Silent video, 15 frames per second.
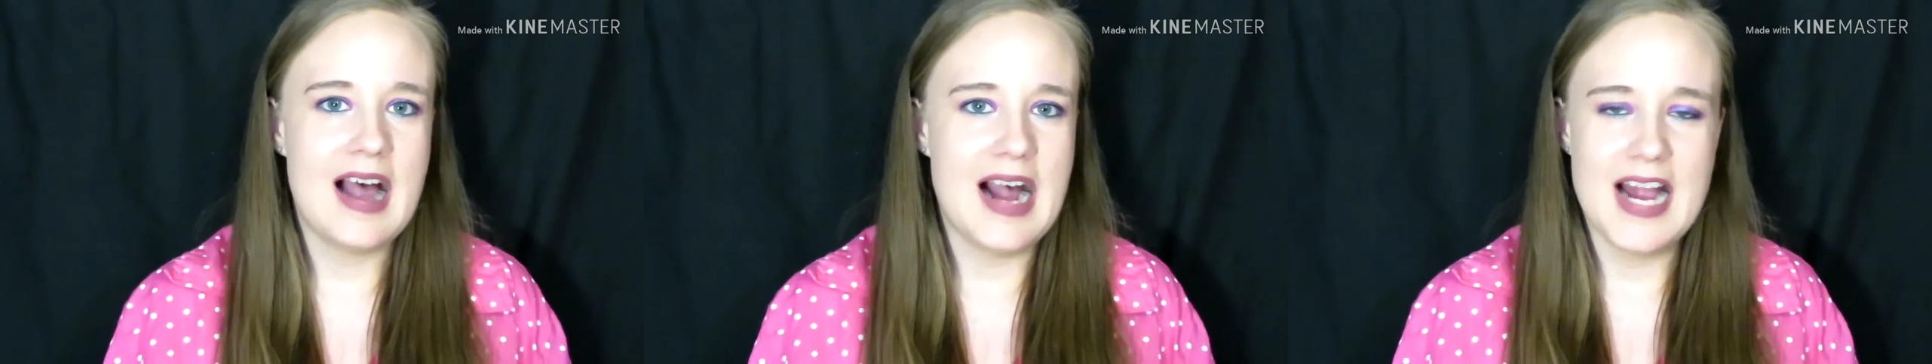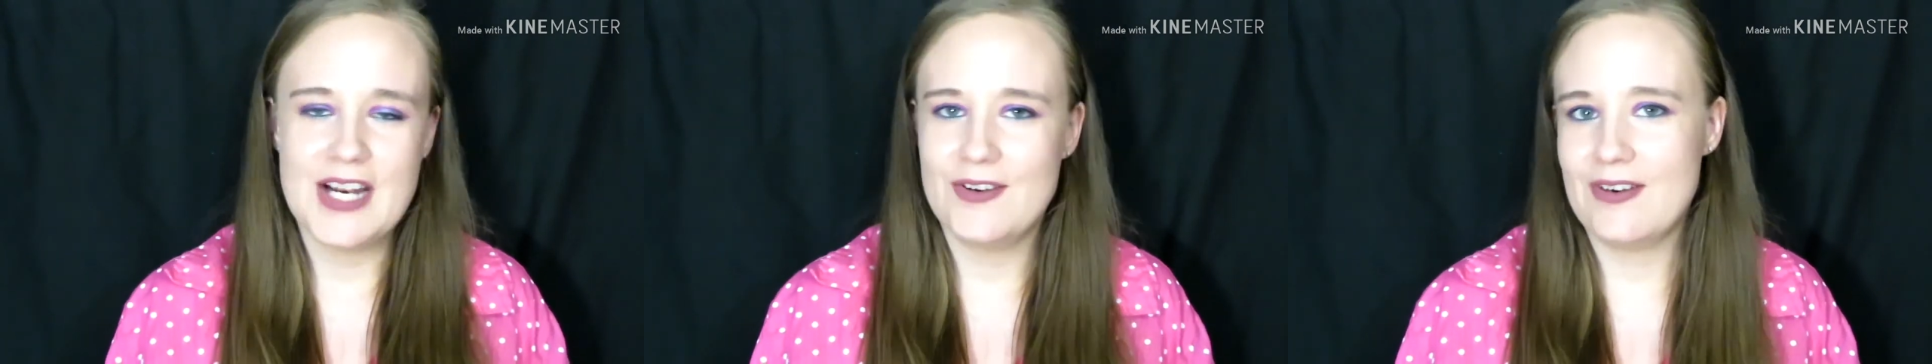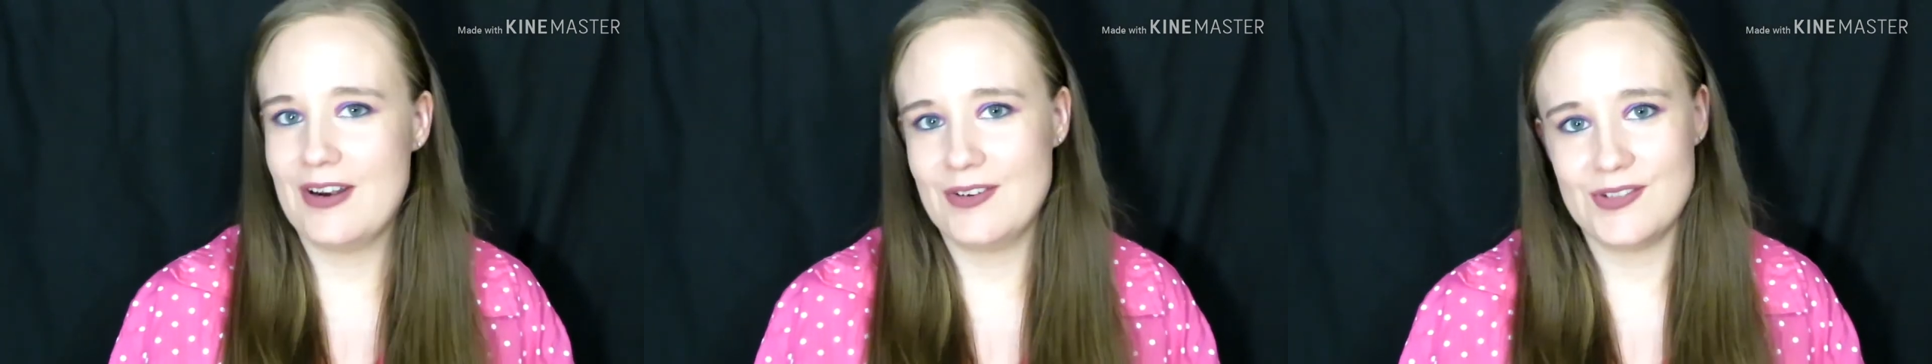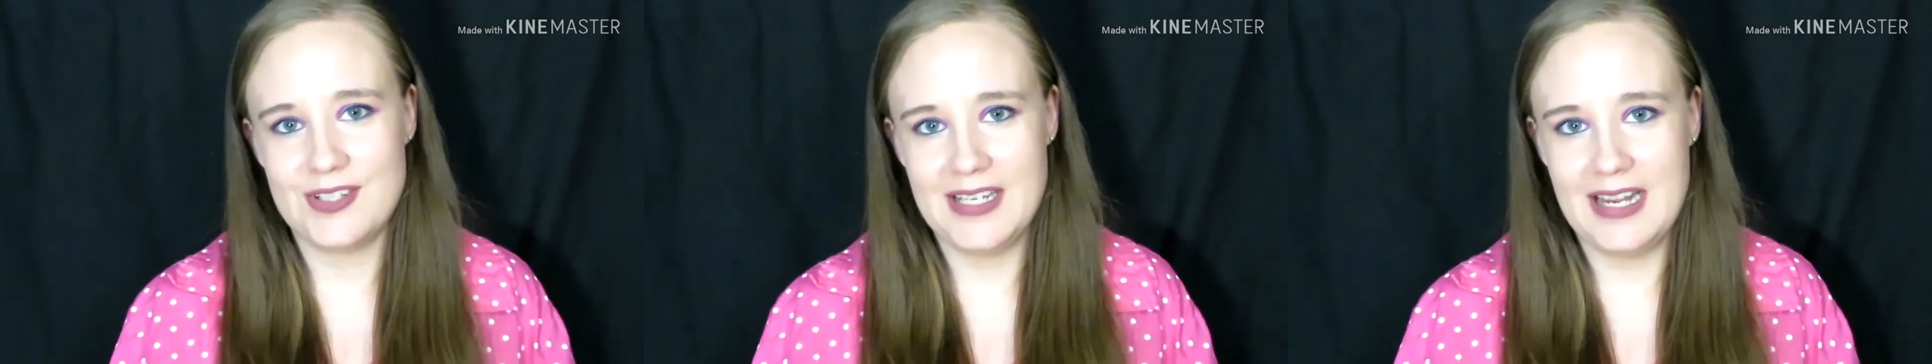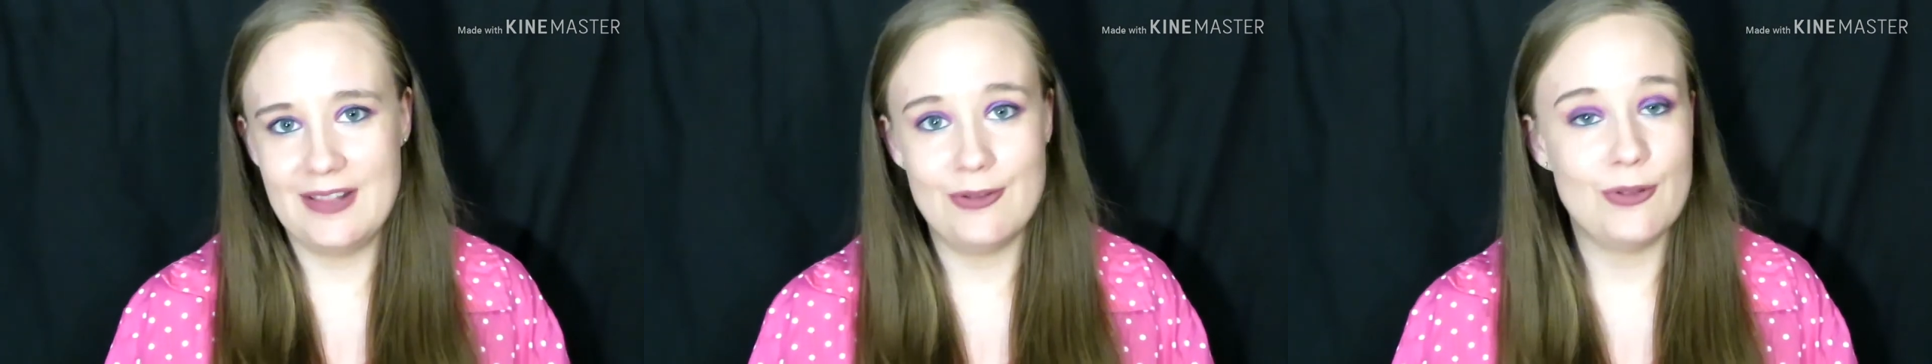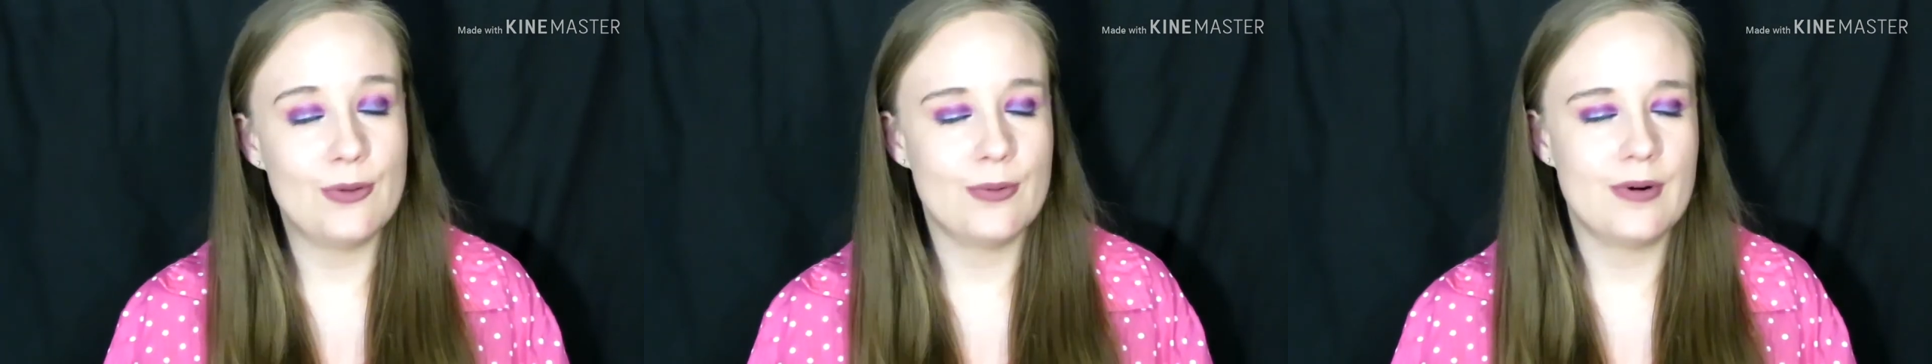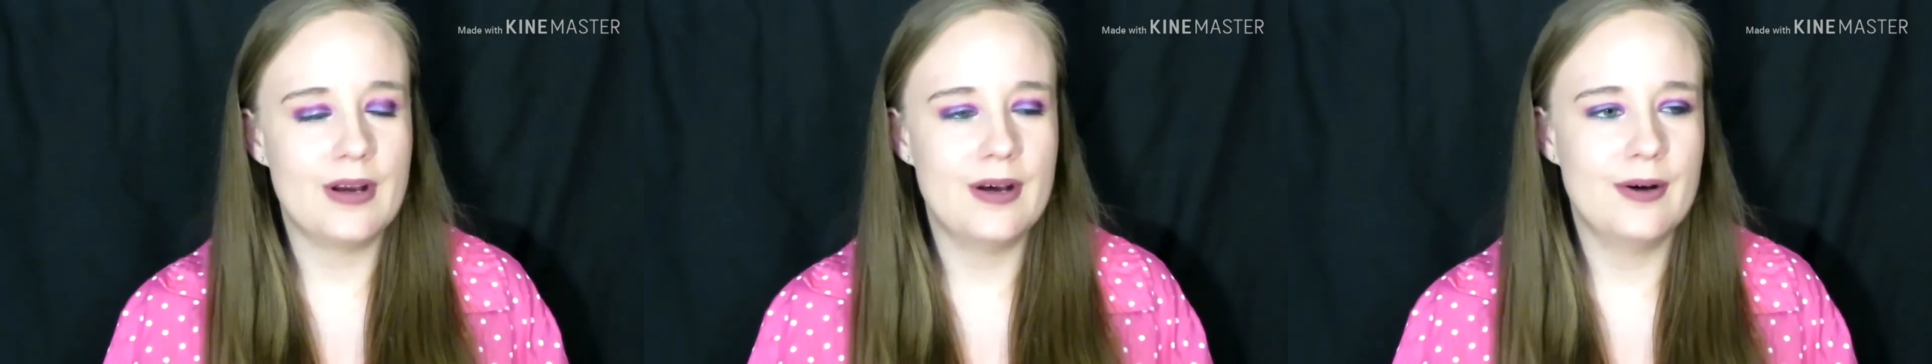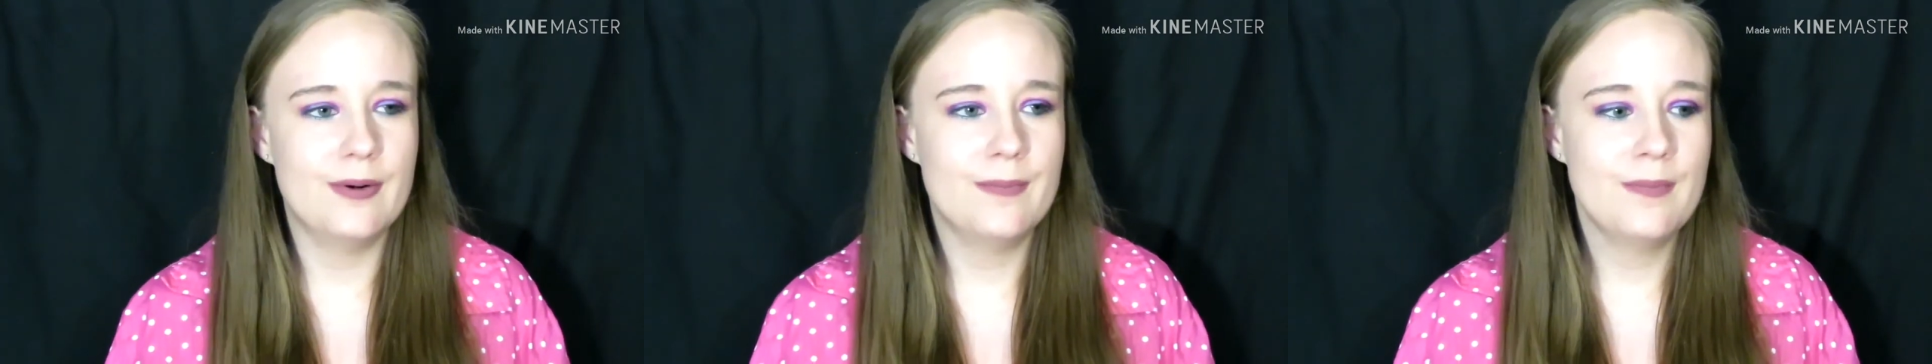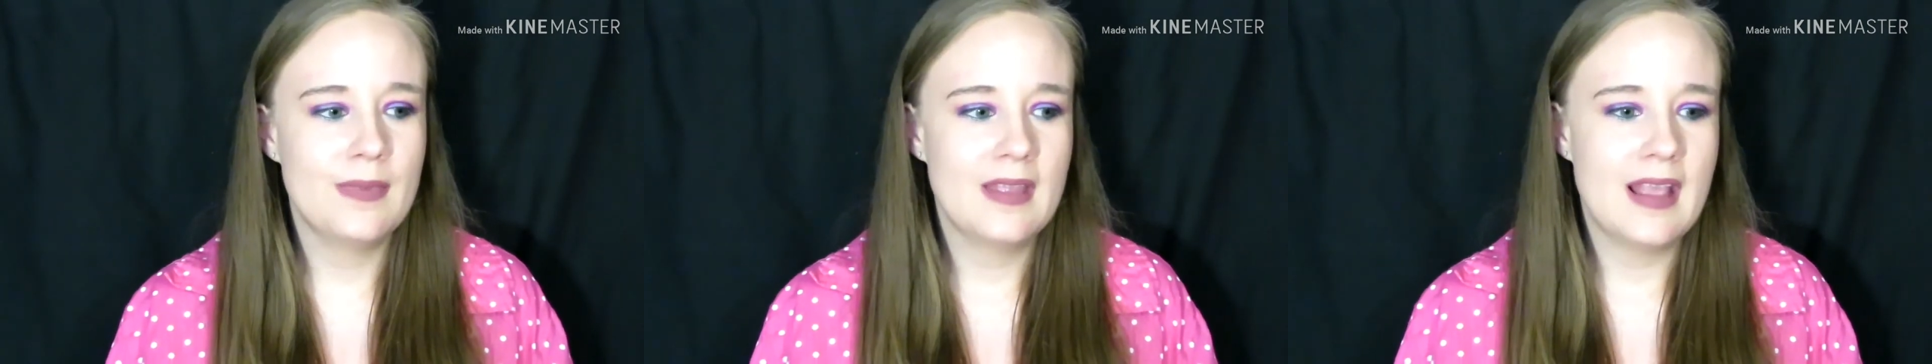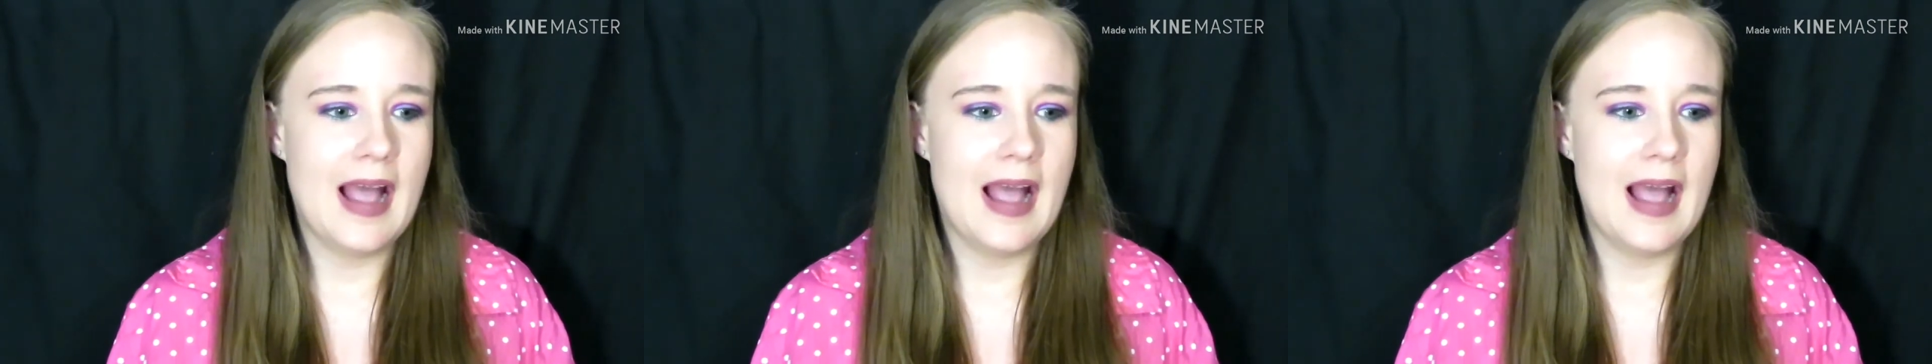I don't understand Lulu Grow.